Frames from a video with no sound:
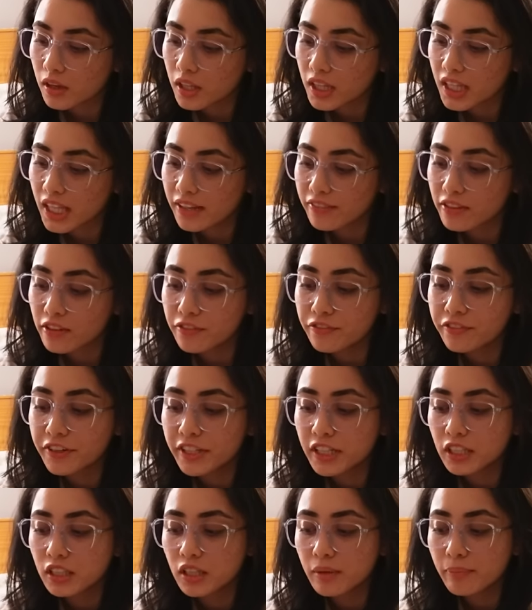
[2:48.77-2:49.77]
They will
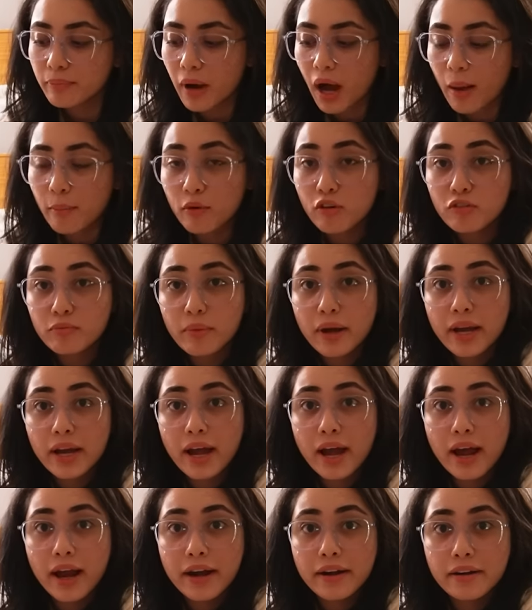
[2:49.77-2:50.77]
fit in the palm of my
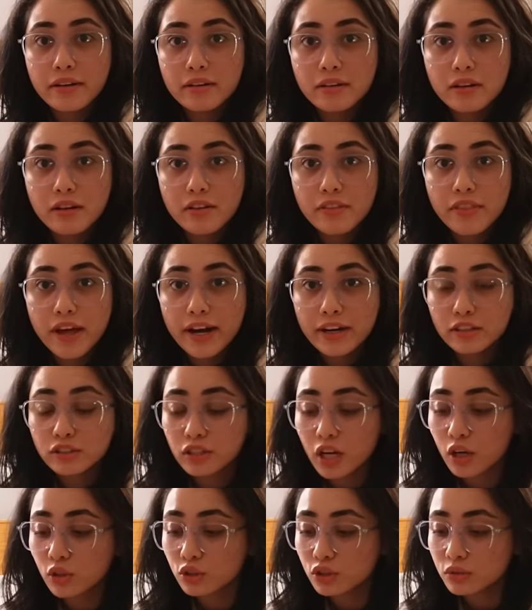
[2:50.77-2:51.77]
hand. That is
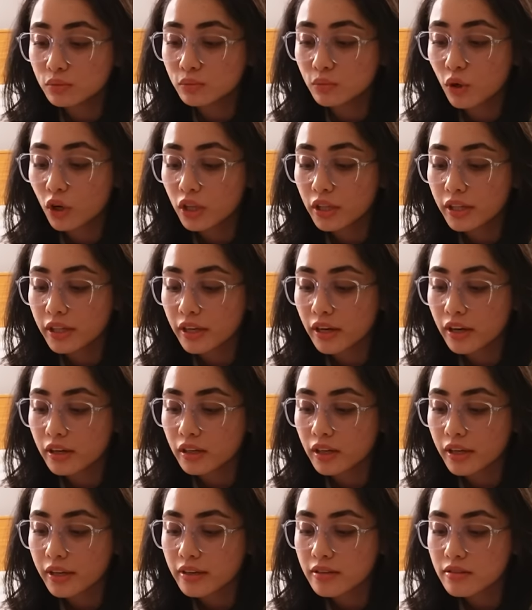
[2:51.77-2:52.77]
how small they are,
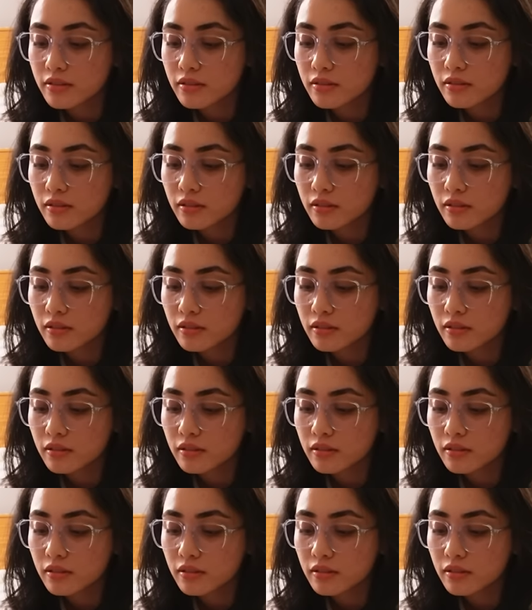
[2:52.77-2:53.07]
guys.